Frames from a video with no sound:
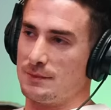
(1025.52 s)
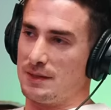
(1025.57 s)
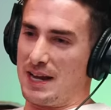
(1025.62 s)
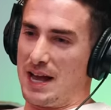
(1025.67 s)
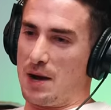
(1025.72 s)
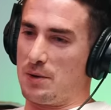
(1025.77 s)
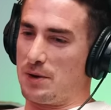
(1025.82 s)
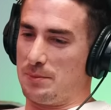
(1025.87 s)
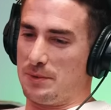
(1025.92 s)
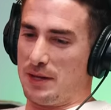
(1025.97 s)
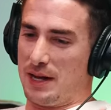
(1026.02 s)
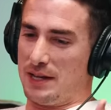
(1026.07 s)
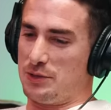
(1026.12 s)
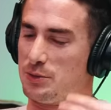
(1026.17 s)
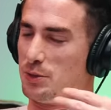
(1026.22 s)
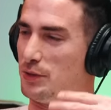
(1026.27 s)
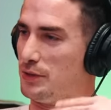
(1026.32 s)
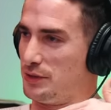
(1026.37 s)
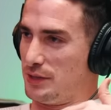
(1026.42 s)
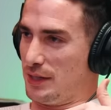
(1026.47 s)
So now when I
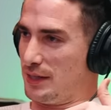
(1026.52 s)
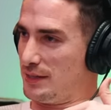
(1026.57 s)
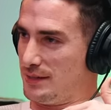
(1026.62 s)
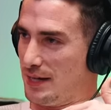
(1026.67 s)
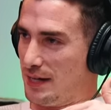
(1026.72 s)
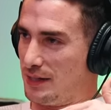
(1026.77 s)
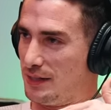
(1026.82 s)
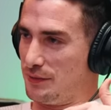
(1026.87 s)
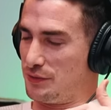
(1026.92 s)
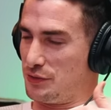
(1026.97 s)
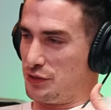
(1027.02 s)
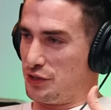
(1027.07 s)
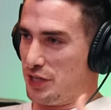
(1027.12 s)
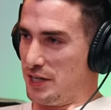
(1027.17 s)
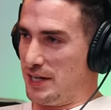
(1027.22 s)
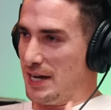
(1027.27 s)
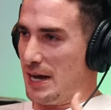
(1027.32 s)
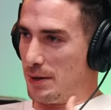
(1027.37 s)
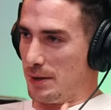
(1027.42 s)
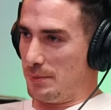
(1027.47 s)
do all these like deadlifts and
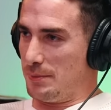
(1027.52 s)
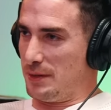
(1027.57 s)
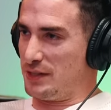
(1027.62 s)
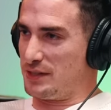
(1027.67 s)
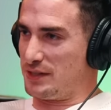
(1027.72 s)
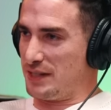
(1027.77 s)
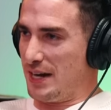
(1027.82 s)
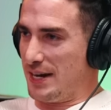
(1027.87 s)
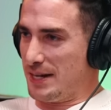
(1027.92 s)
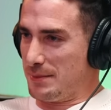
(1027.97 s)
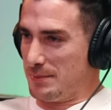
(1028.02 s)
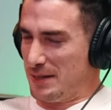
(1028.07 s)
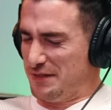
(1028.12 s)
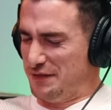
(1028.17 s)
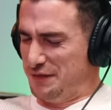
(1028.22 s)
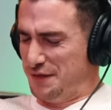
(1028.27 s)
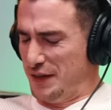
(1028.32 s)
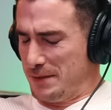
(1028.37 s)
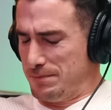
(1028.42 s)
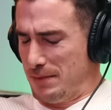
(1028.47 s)
shit. Now when I'm like skating, I'm like,
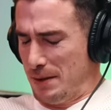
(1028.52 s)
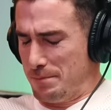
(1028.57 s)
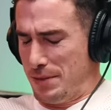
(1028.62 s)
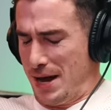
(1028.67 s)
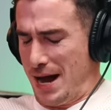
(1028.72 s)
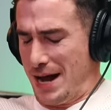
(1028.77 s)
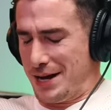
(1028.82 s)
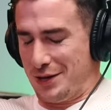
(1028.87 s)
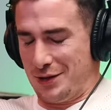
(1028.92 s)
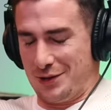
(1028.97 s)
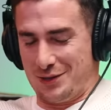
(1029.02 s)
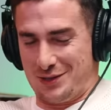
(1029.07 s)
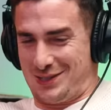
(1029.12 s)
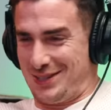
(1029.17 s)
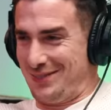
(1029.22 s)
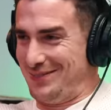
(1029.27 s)
fuck, my back hurts.